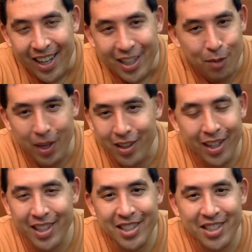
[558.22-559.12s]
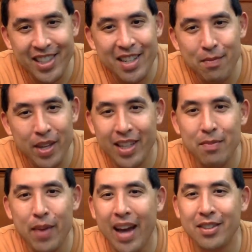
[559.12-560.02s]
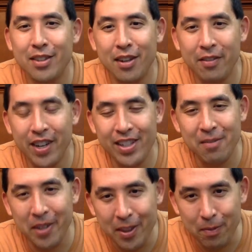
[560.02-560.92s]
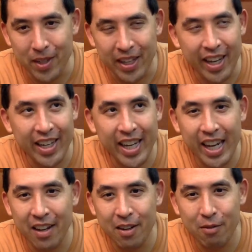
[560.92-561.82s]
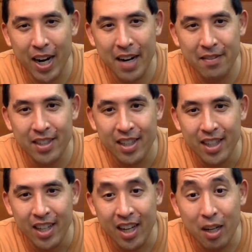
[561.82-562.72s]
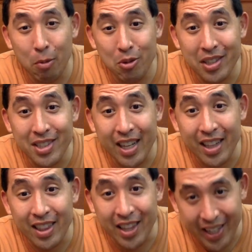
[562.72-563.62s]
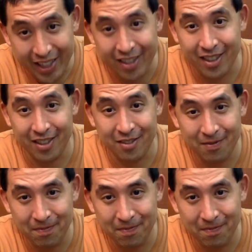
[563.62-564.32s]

So my luggage didn't make it back to Hawaii with me. It it arrived a couple days later.